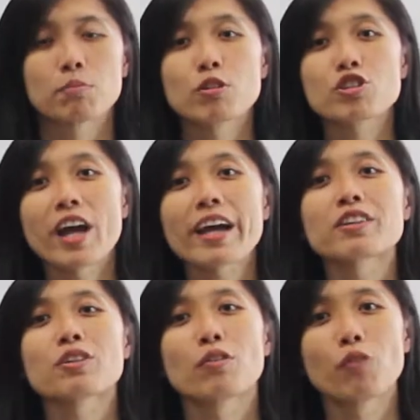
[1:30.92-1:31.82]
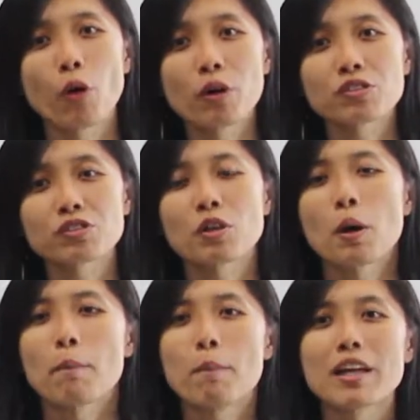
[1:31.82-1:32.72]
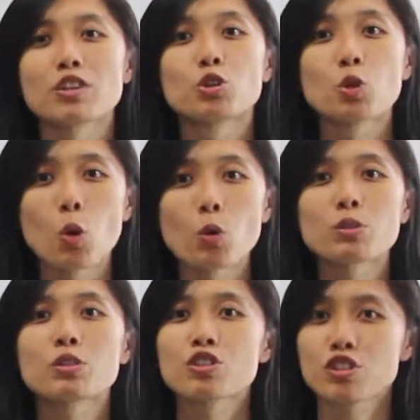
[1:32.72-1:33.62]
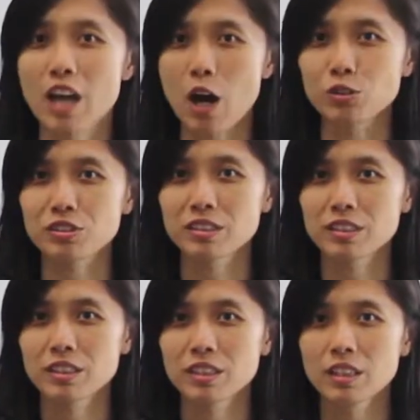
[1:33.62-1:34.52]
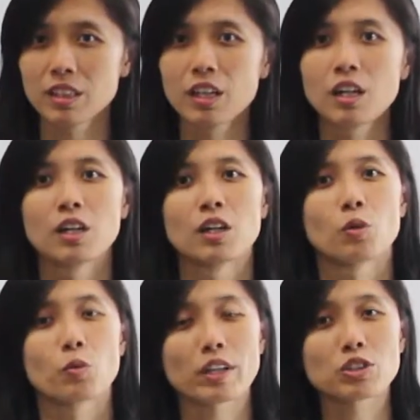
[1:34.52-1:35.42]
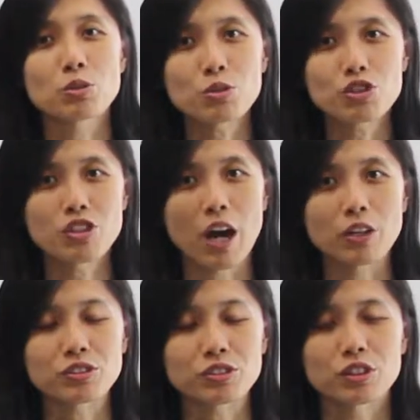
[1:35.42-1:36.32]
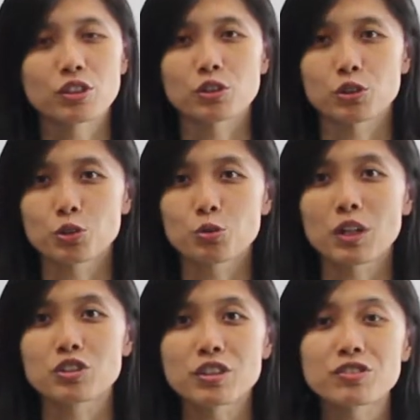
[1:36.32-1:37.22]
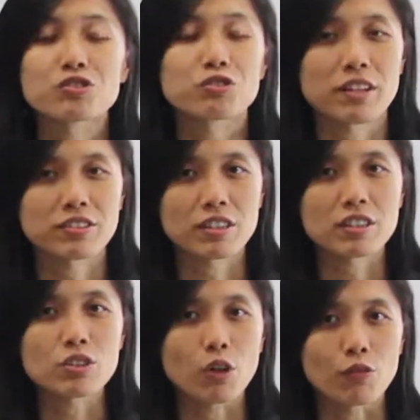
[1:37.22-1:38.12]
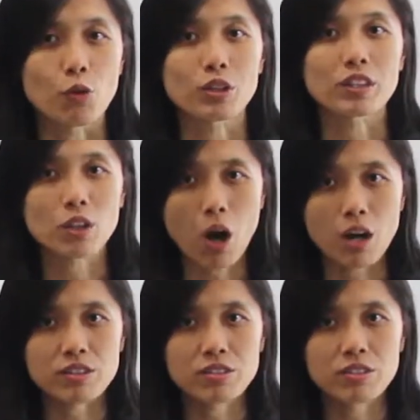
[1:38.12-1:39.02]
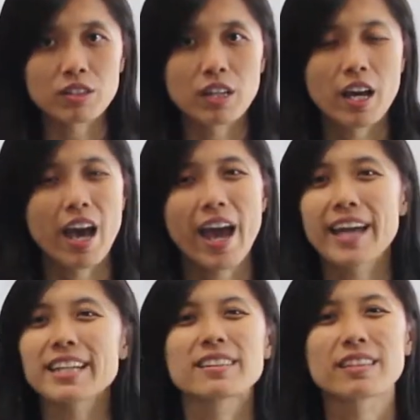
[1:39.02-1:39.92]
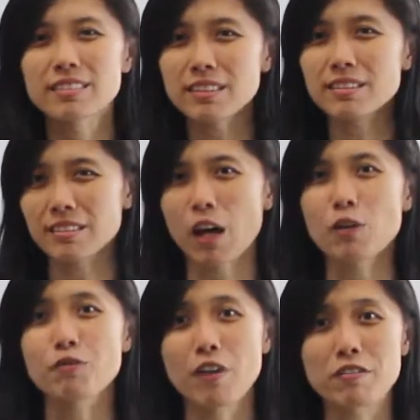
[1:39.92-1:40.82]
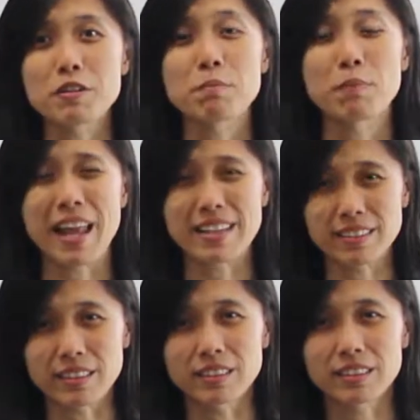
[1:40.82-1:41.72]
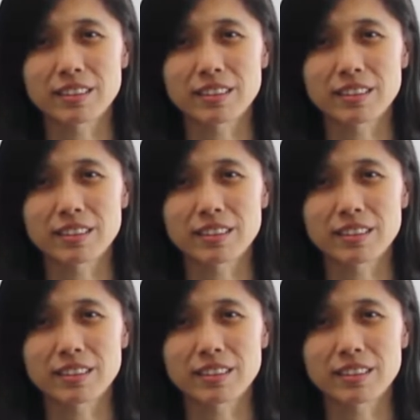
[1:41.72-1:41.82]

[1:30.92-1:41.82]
Project your voice, but don't shout. When you shout, you are just stressing your vocal cords, and it doesn't sound very pleasant.